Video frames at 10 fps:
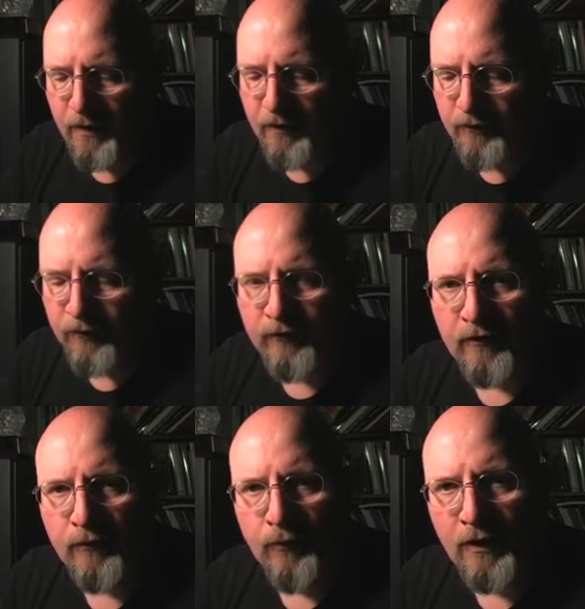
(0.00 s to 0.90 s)
just
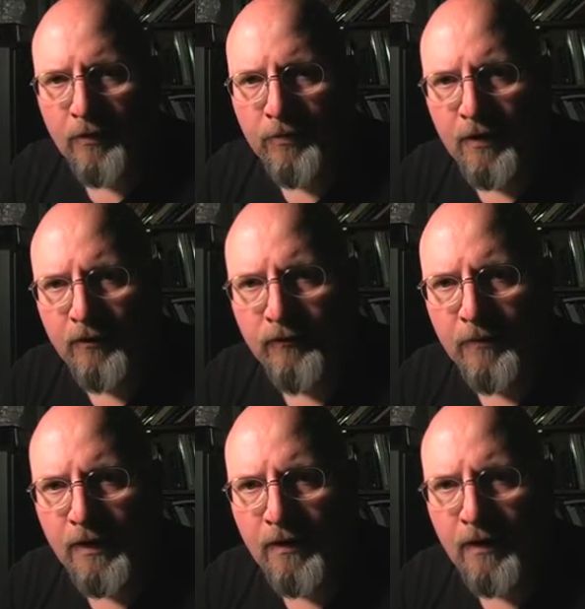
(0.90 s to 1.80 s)
doesn't really appeal to
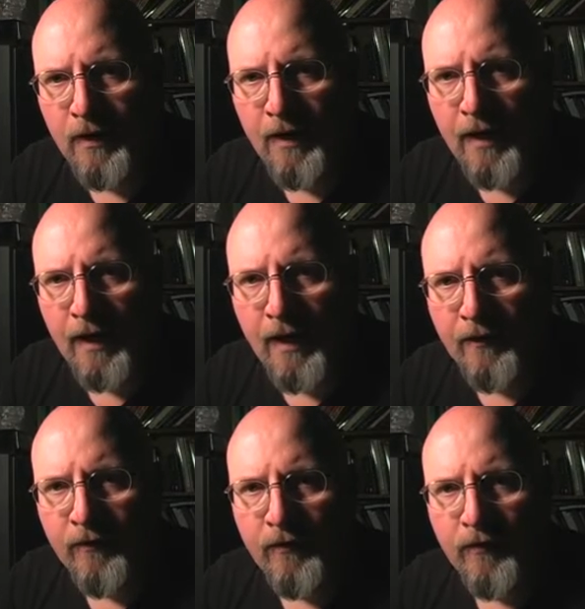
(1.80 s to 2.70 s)
me.
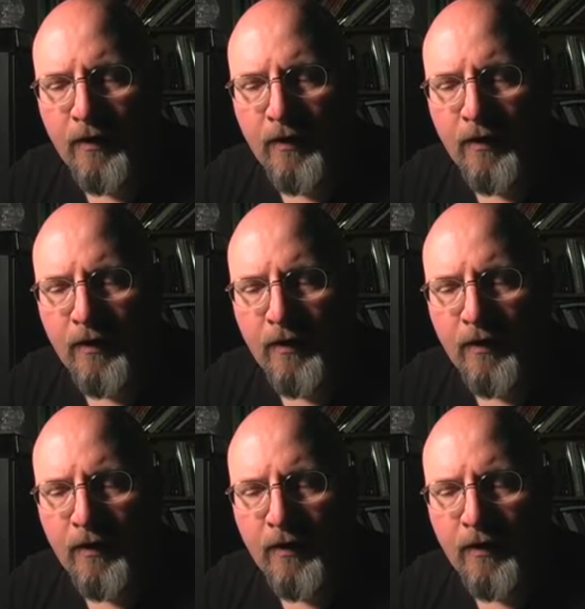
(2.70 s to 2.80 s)
And